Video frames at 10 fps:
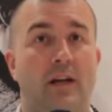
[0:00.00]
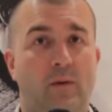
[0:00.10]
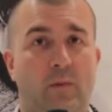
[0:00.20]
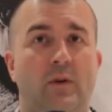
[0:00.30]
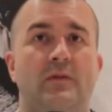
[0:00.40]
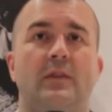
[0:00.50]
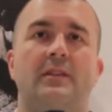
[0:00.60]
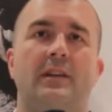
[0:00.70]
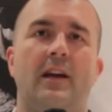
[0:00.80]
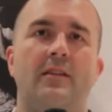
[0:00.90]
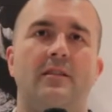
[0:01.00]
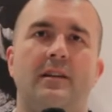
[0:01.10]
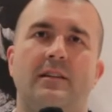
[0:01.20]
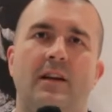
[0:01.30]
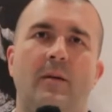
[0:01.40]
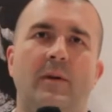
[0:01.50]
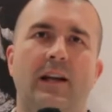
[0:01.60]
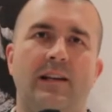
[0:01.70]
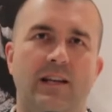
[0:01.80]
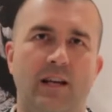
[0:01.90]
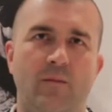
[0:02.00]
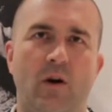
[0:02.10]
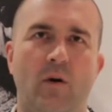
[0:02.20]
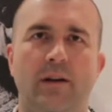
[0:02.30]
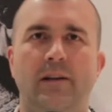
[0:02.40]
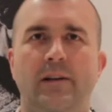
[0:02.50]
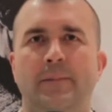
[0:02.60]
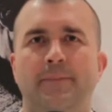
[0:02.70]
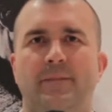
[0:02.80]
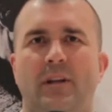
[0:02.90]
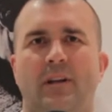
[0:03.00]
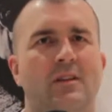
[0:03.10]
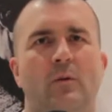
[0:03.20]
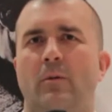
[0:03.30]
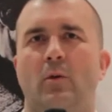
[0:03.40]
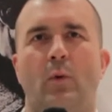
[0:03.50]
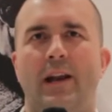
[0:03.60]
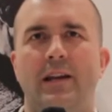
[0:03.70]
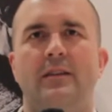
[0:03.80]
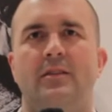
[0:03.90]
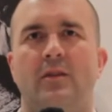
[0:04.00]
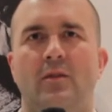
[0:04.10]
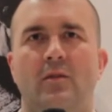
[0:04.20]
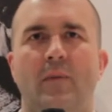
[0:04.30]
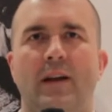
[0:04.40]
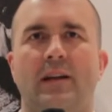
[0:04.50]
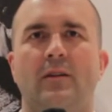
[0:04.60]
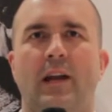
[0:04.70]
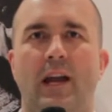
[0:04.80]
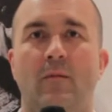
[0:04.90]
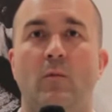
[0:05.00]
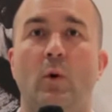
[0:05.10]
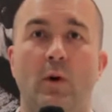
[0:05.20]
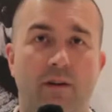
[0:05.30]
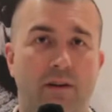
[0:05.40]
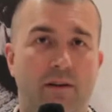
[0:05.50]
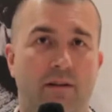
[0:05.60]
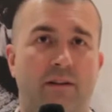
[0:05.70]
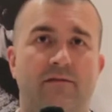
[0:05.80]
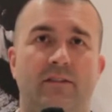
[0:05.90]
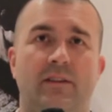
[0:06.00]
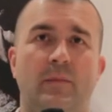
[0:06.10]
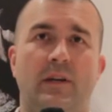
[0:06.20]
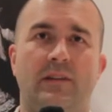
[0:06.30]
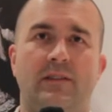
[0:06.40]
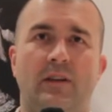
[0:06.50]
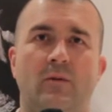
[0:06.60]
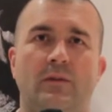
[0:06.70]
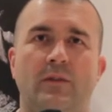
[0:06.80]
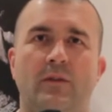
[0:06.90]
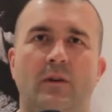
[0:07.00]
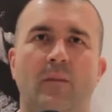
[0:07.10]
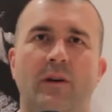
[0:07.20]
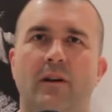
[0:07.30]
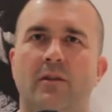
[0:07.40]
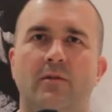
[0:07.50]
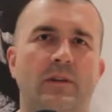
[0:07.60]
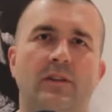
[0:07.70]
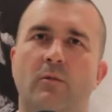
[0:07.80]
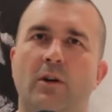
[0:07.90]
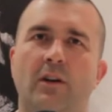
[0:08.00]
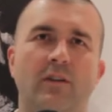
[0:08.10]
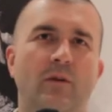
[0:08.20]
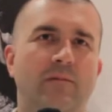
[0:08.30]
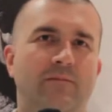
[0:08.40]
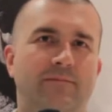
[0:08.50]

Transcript: time to put those things together. It takes time to get a team going. Until we were ready to make a game worthy of being a sequel to Company of Heroes, we just weren't going to do it.